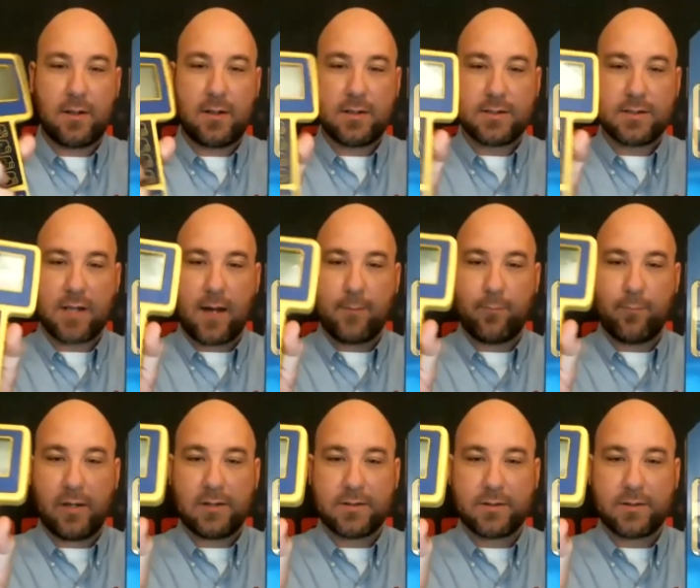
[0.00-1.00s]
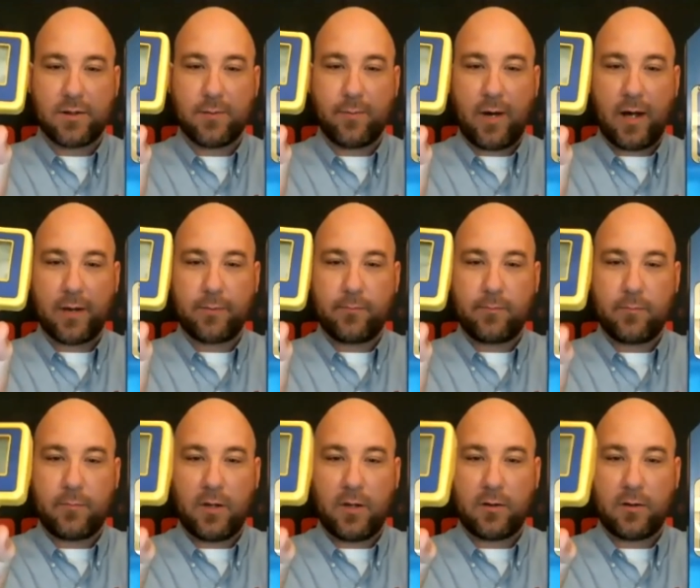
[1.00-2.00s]
It's got buttons on the bottom
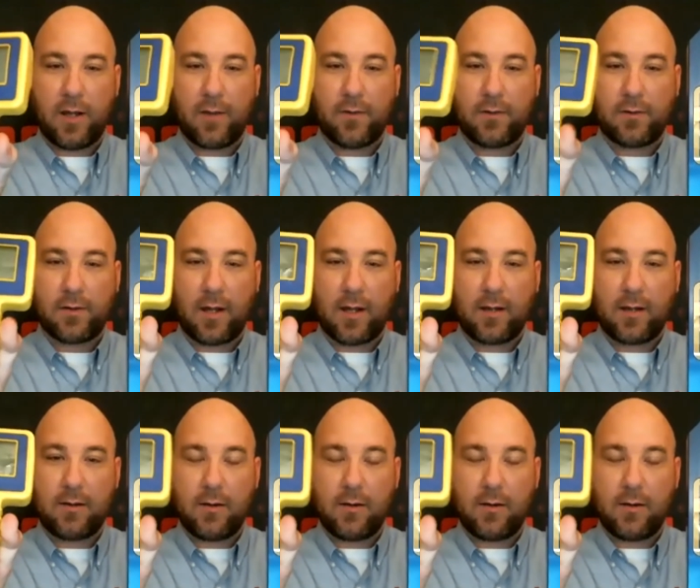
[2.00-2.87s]
here down the side.